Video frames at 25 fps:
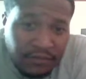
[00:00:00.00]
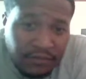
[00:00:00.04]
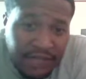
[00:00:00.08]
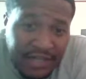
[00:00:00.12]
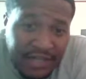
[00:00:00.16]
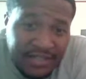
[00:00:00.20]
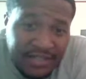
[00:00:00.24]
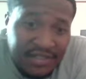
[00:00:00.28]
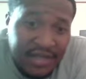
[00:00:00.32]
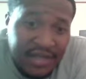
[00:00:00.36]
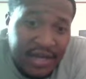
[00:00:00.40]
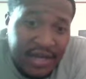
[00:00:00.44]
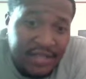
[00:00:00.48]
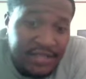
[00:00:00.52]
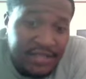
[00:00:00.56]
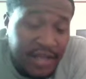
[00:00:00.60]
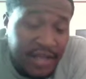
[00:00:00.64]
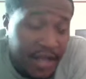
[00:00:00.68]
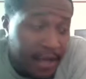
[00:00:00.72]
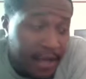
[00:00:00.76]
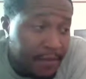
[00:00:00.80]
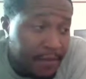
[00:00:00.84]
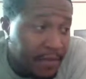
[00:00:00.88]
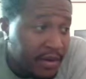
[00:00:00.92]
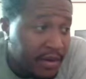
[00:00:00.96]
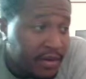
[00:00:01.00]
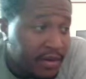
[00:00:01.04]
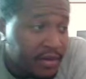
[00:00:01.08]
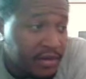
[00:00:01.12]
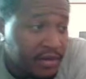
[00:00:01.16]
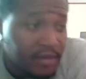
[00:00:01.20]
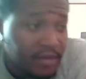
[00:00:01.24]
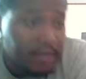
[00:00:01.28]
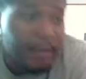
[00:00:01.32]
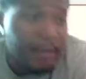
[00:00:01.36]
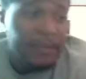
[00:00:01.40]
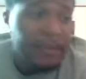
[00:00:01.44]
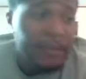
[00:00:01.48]
That's a nice game, man.
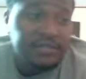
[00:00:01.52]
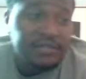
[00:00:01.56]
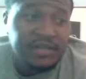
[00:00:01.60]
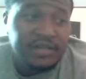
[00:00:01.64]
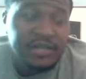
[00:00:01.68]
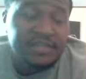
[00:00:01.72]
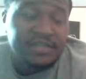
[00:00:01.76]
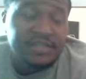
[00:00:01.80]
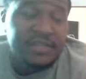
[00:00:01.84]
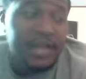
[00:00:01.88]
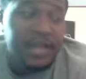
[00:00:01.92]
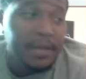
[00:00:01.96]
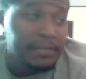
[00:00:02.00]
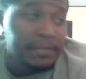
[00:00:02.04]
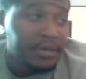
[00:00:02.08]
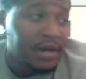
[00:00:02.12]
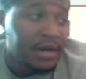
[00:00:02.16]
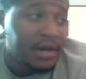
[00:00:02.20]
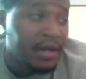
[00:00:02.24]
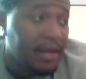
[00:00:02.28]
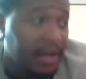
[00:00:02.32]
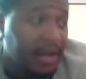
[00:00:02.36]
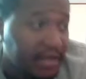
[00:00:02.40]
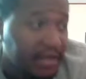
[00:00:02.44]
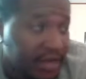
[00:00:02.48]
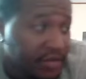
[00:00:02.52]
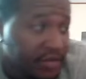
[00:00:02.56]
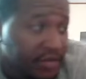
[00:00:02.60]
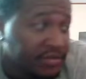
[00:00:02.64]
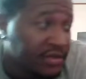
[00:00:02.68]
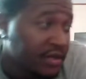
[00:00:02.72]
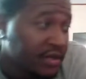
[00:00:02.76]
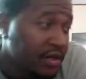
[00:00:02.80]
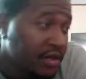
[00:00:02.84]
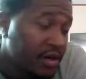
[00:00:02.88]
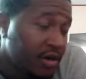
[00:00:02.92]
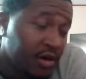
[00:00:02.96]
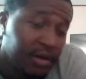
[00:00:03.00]
That's a nice game. But like I was
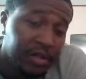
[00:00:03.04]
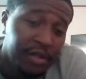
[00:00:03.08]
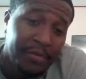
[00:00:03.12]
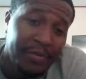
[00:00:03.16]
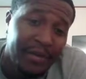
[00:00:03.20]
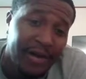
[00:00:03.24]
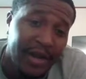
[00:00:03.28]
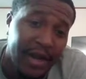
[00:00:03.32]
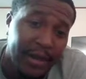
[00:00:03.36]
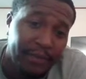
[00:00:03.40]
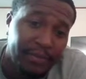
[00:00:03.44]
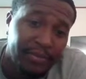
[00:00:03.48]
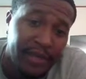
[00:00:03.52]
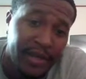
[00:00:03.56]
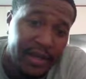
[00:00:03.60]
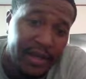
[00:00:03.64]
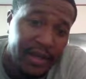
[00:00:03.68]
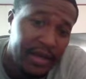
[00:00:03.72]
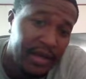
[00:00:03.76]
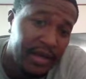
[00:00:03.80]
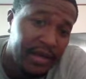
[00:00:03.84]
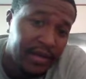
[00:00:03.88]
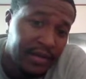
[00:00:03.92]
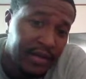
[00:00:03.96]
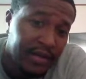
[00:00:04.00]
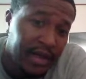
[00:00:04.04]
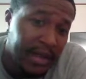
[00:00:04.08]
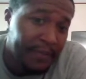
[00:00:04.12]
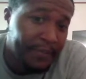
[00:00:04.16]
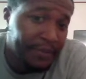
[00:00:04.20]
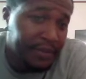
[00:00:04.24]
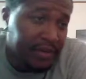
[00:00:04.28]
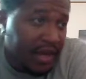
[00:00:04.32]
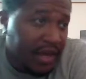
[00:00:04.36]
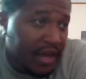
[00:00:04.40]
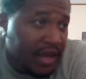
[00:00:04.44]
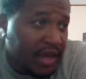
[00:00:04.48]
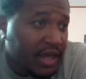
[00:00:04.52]
telling her earlier, man, that
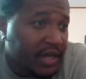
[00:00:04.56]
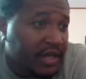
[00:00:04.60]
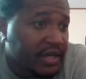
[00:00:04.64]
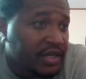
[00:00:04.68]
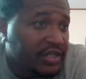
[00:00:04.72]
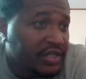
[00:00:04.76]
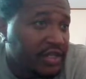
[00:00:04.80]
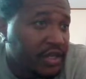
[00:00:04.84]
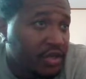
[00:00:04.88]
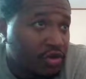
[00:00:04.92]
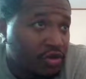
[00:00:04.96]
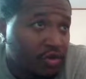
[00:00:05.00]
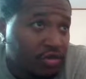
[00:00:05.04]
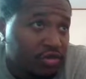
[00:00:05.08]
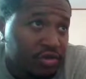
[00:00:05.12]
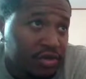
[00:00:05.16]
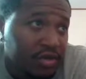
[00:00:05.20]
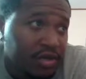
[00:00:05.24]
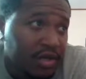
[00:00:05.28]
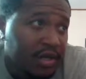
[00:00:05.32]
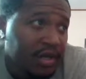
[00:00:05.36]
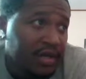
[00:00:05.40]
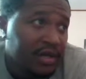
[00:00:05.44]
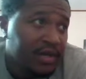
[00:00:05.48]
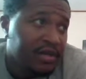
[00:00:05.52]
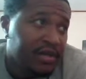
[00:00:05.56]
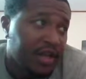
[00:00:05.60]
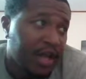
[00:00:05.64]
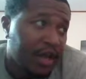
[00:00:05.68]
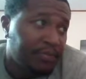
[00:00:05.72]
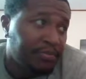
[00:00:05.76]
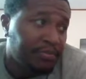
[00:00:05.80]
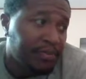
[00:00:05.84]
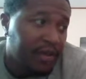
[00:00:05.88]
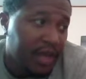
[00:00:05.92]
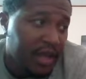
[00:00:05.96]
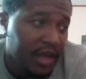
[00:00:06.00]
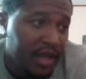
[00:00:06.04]
play-in is huge. That
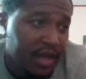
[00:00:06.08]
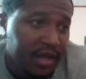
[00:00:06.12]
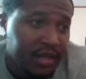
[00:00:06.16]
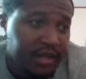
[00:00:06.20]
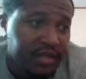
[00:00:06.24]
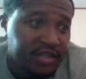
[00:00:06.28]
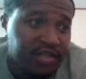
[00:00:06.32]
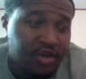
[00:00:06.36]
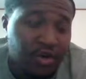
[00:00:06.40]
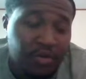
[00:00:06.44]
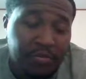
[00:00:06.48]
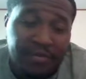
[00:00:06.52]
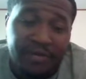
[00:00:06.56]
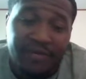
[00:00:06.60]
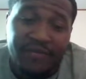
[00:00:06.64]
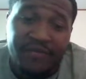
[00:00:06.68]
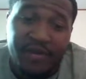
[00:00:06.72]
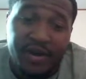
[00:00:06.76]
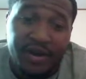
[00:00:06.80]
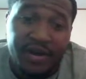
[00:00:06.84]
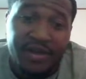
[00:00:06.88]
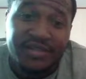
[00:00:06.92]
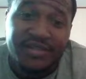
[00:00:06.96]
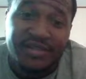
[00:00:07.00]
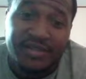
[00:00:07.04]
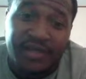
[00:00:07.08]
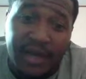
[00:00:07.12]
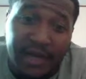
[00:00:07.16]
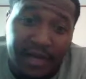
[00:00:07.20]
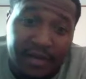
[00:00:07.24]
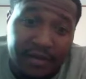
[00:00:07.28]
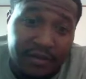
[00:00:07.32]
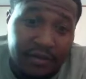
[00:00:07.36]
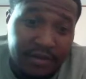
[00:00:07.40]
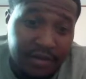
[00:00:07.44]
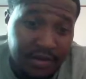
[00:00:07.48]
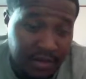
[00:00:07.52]
play-in is going to be very exciting.